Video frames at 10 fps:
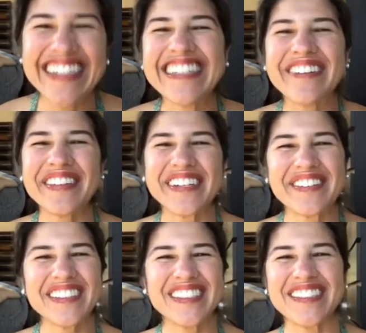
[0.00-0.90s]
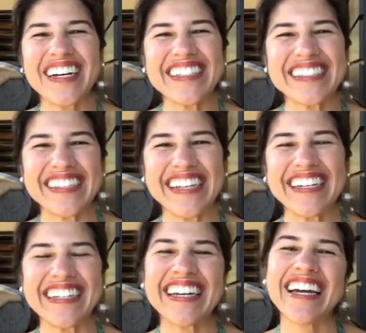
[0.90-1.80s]
let me know what you guys
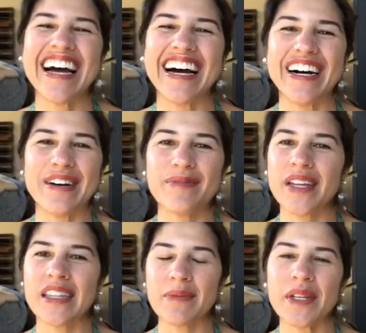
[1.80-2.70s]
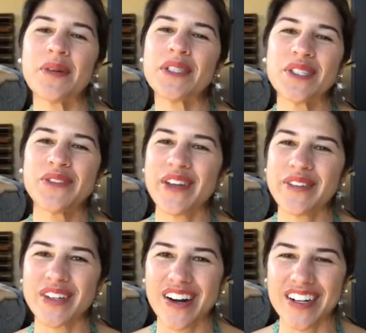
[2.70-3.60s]
think um, and let me know what your
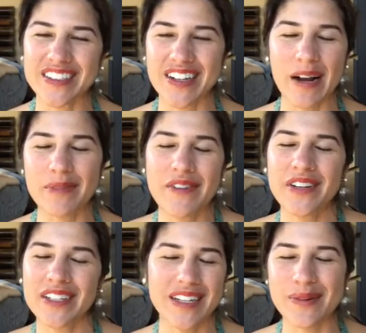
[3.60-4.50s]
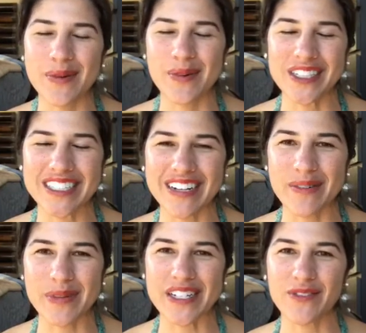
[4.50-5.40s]
favorite cards are. I'm definitely going to be watching
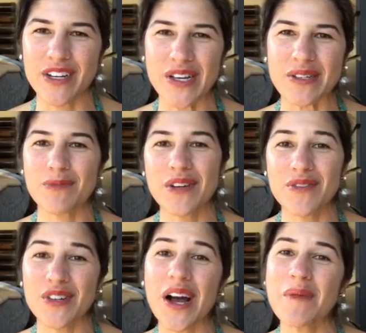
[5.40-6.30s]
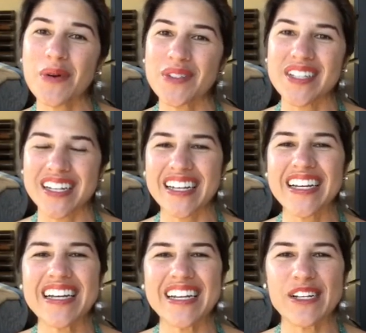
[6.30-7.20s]
everybody's videos, but if you're not posting,
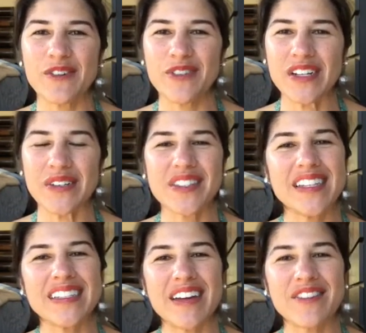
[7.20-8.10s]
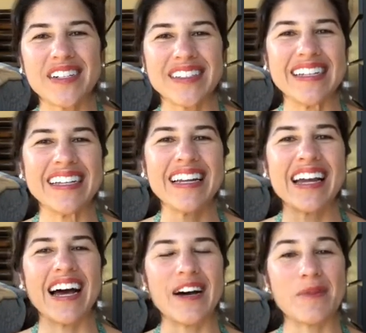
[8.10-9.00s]
you know, videos, then definitely
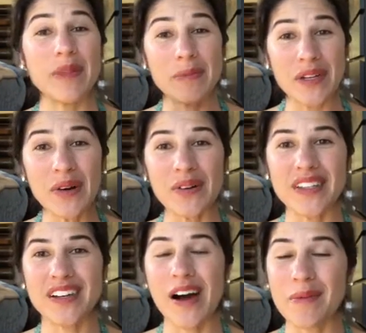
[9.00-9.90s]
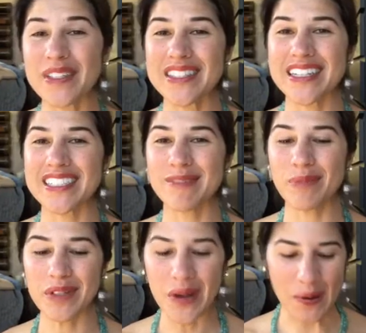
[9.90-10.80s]
um, let me know in the comments section
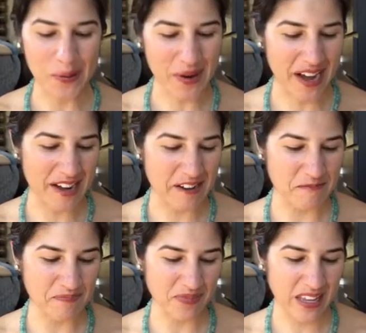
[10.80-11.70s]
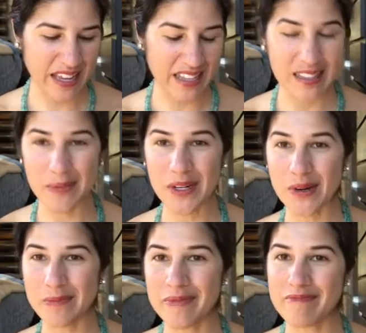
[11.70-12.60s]
below um, and let me
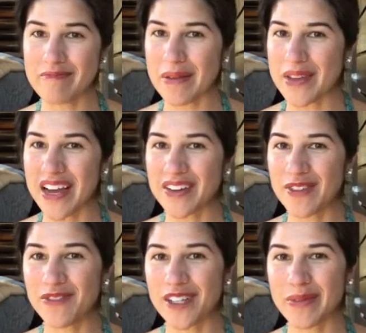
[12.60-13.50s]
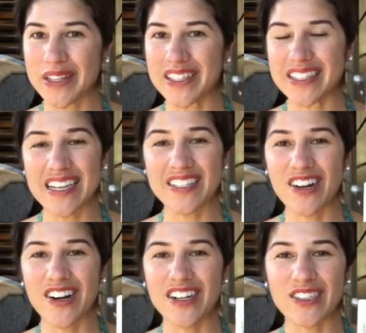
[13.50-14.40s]
know maybe how you feel about the death
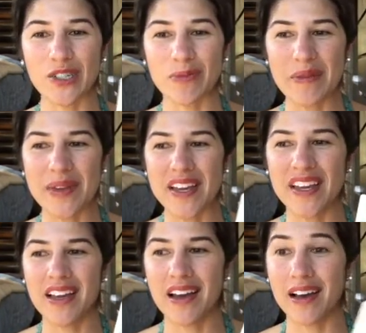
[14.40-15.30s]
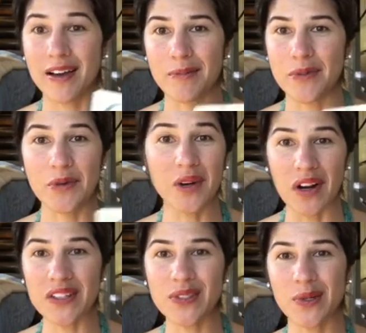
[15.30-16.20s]
card or maybe um, you are
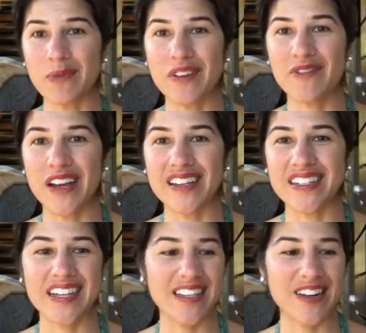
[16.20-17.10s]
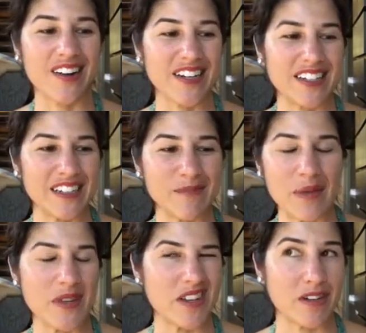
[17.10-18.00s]
also a big fan of the death card and
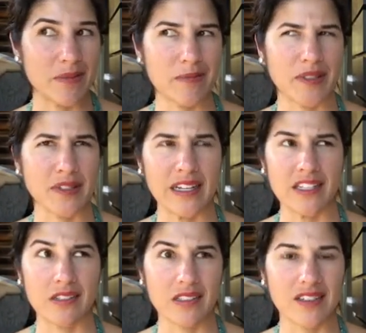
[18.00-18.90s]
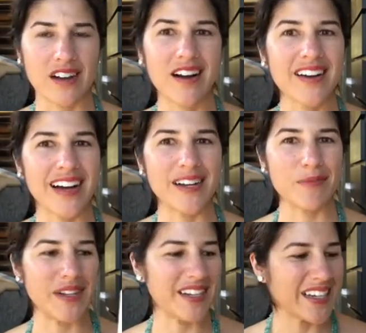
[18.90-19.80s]
maybe, you know, people look at you a little cockeyed,
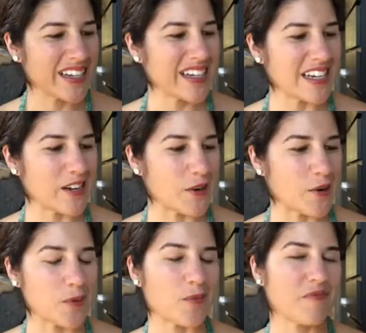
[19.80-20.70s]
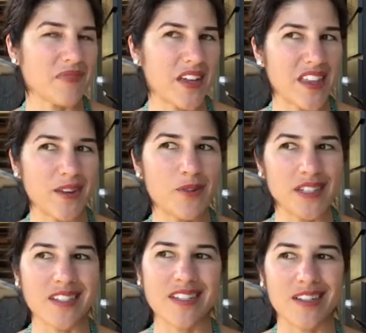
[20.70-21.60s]
but you know, I think
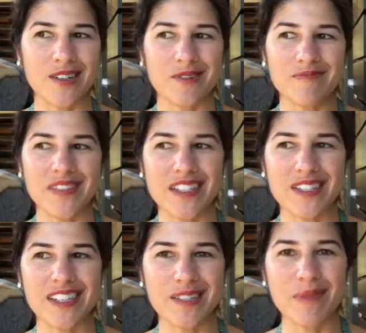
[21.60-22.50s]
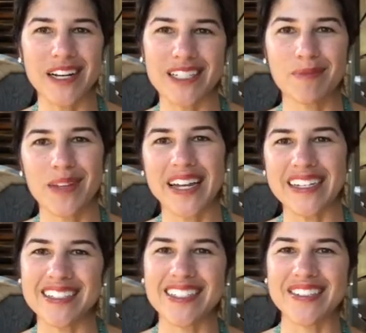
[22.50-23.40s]
once, you know, it's, it's been
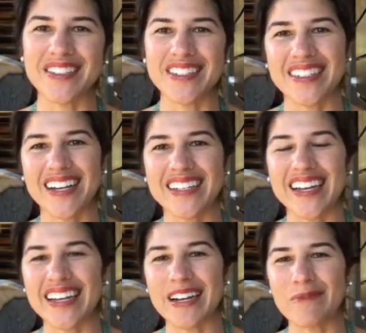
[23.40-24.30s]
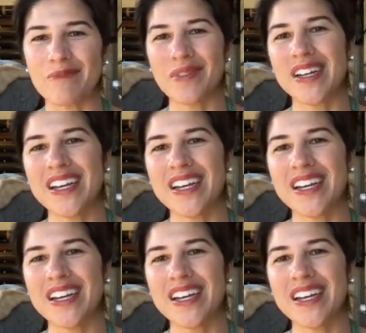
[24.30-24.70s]
explained, you know, it's not like I'm